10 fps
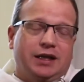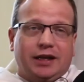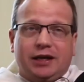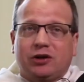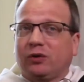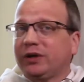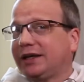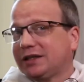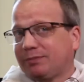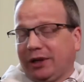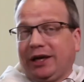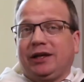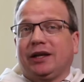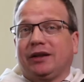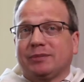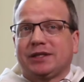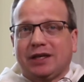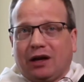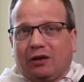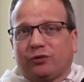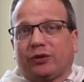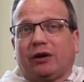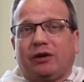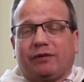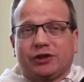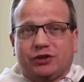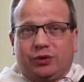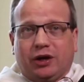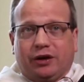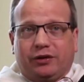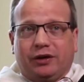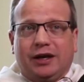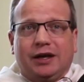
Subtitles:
They don't explain themselves without reference to another.